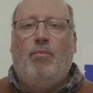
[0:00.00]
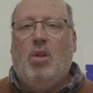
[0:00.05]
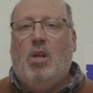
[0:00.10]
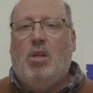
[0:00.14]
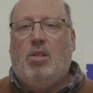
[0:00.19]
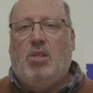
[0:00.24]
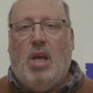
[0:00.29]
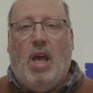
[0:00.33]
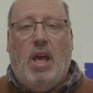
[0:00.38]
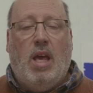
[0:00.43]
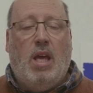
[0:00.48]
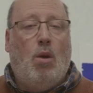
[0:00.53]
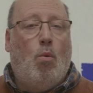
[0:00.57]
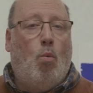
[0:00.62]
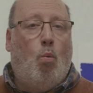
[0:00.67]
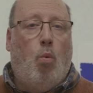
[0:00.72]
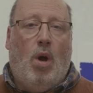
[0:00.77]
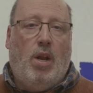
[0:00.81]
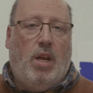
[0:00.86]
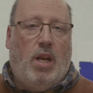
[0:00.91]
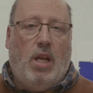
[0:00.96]
say,
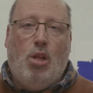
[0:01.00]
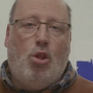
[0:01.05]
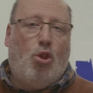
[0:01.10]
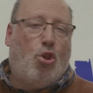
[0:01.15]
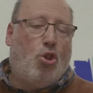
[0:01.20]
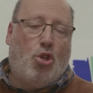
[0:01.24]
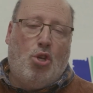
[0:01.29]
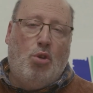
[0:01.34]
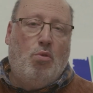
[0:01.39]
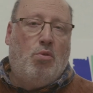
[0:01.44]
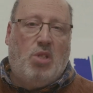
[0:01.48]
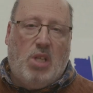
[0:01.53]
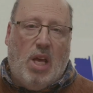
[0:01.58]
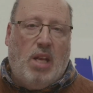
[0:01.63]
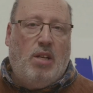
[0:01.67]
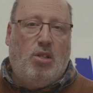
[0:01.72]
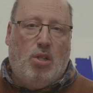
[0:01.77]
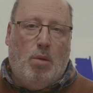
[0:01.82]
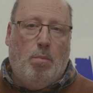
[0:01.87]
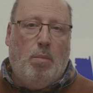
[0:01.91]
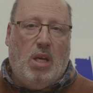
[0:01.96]
1 inch, 2
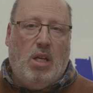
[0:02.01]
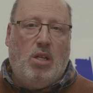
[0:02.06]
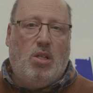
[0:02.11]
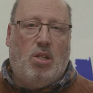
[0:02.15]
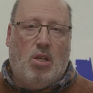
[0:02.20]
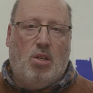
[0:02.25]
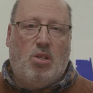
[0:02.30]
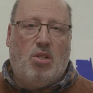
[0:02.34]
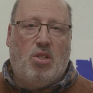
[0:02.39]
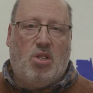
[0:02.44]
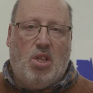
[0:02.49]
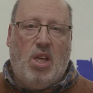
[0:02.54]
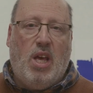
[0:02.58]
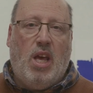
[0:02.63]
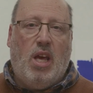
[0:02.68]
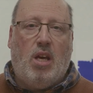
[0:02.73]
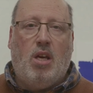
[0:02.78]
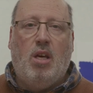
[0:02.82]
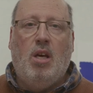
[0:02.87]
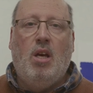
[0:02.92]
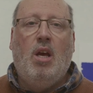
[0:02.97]
centimeters
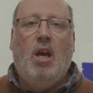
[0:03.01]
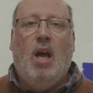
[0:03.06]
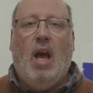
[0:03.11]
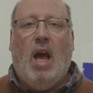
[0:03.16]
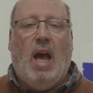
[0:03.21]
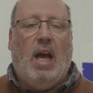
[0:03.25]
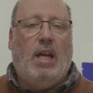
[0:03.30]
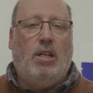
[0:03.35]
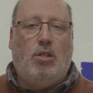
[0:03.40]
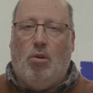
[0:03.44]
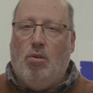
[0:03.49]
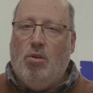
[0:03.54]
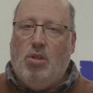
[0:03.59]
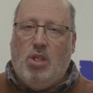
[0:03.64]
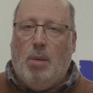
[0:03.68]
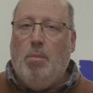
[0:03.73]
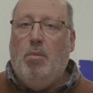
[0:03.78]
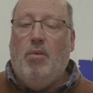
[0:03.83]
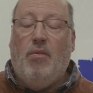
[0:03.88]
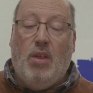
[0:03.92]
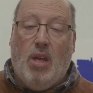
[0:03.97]
thick, and on
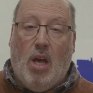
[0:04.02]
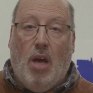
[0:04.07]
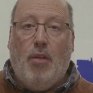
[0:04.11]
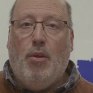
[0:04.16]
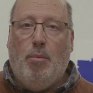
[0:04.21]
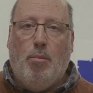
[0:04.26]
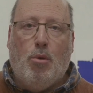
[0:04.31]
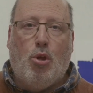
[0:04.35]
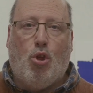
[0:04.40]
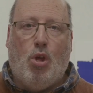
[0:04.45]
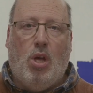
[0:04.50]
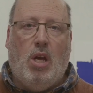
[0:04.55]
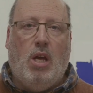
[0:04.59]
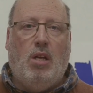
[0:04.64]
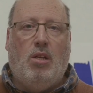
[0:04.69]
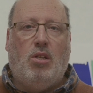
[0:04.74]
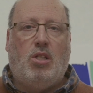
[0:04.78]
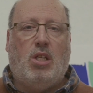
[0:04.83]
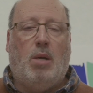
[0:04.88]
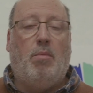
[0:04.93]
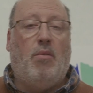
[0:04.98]
some of the other
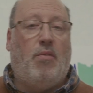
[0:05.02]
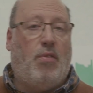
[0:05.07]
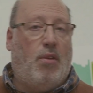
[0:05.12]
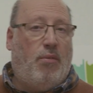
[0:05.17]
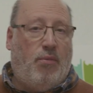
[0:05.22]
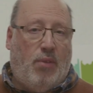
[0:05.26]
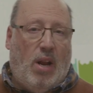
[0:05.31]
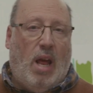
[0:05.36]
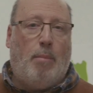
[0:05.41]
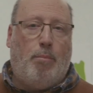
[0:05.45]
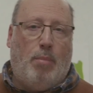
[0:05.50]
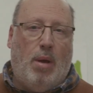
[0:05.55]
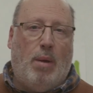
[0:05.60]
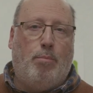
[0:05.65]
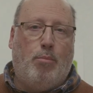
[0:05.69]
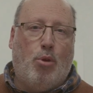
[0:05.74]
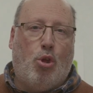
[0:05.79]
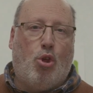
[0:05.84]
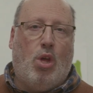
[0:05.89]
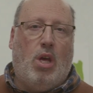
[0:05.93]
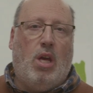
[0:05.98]
machines, some of the flatbed
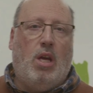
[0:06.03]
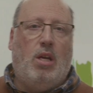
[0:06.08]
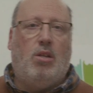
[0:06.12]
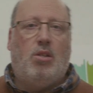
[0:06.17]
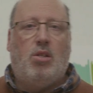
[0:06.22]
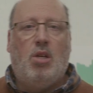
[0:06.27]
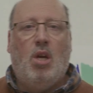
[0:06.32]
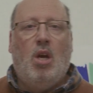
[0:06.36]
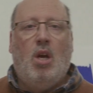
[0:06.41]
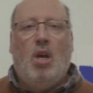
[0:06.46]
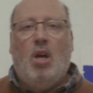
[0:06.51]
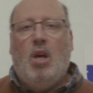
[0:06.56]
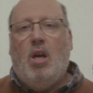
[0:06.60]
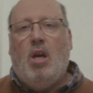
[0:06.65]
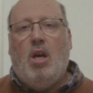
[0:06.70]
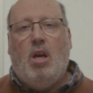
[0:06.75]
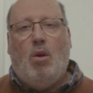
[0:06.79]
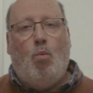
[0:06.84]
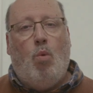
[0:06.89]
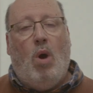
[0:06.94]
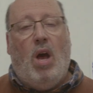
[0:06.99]
machines,
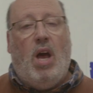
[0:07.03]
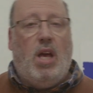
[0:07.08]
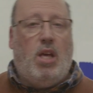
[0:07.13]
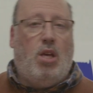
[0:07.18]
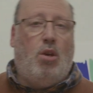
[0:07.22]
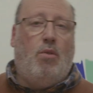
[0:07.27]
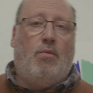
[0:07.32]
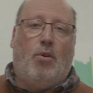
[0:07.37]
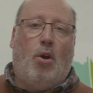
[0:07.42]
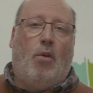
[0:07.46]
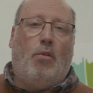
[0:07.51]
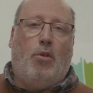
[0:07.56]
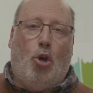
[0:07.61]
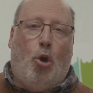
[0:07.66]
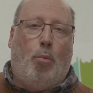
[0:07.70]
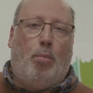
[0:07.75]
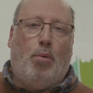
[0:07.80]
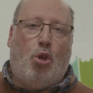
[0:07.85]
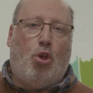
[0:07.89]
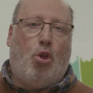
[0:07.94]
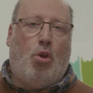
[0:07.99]
where you've got the
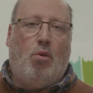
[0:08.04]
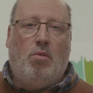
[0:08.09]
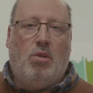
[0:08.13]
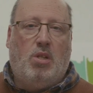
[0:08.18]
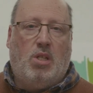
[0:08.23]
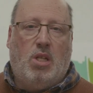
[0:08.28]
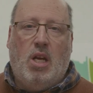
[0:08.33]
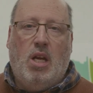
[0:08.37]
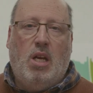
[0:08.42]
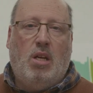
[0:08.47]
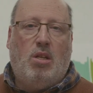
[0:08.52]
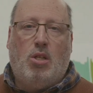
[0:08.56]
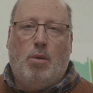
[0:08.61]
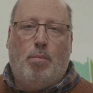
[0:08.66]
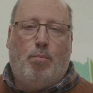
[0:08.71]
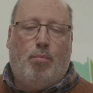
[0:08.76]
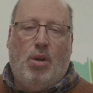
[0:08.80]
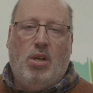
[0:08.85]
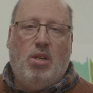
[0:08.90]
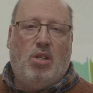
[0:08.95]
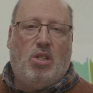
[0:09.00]
opportunity to
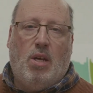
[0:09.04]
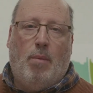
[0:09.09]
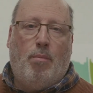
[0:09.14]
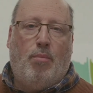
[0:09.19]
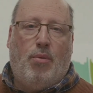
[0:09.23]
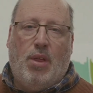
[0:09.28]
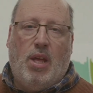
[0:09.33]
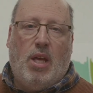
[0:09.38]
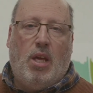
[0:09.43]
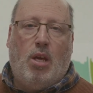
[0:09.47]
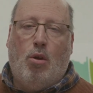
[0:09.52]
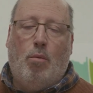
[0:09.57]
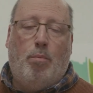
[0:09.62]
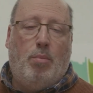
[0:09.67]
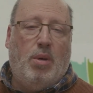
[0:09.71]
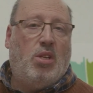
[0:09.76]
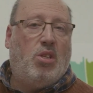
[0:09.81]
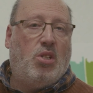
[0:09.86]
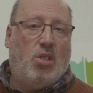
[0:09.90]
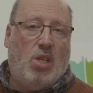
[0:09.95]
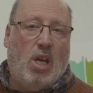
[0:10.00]
print something could
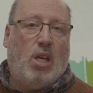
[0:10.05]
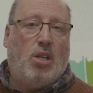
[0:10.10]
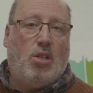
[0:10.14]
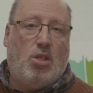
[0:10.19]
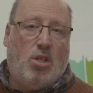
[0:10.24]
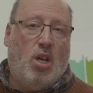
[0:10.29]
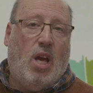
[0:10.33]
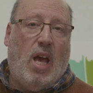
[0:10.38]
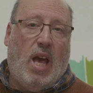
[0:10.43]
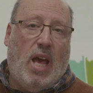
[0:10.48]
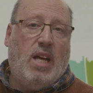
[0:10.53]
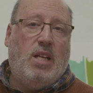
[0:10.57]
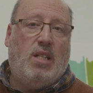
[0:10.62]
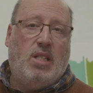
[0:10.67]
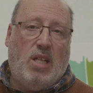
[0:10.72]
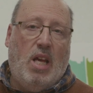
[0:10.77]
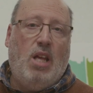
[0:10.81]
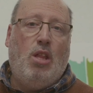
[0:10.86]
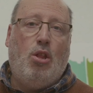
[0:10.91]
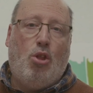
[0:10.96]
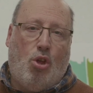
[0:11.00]
be 6 to 8
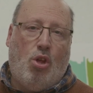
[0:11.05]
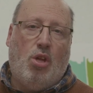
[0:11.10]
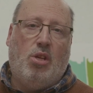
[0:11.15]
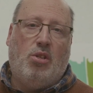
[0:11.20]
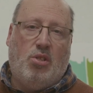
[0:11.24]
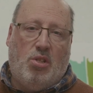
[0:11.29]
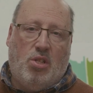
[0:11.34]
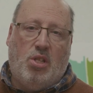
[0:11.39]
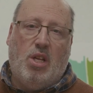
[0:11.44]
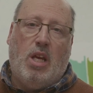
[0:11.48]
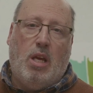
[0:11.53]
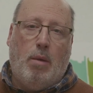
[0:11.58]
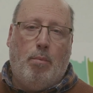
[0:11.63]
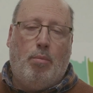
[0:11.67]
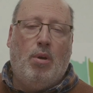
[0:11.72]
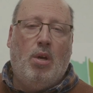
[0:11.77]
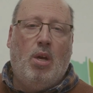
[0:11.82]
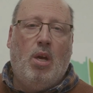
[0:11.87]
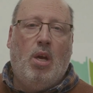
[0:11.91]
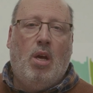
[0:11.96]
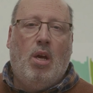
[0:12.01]
inches deep.
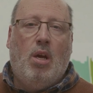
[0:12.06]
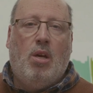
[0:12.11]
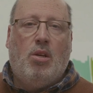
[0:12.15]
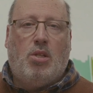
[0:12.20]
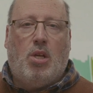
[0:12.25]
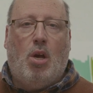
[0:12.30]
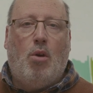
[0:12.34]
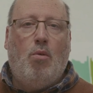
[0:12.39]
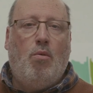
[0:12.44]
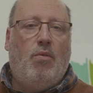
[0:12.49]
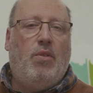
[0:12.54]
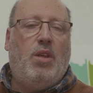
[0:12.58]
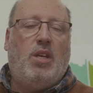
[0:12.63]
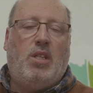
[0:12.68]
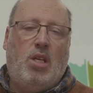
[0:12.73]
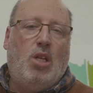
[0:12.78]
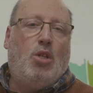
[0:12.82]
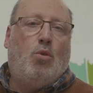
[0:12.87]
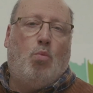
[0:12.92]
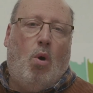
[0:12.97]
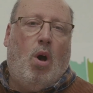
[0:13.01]
So this
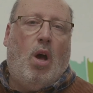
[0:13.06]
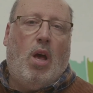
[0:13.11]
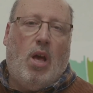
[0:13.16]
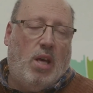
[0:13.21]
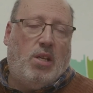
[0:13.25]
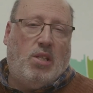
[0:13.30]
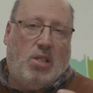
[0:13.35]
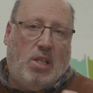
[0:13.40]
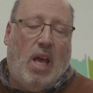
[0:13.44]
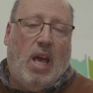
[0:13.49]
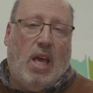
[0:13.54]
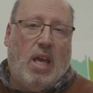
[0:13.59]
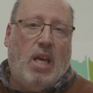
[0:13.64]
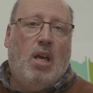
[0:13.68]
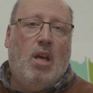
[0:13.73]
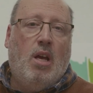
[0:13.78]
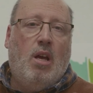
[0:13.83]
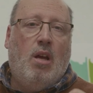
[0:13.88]
is why I say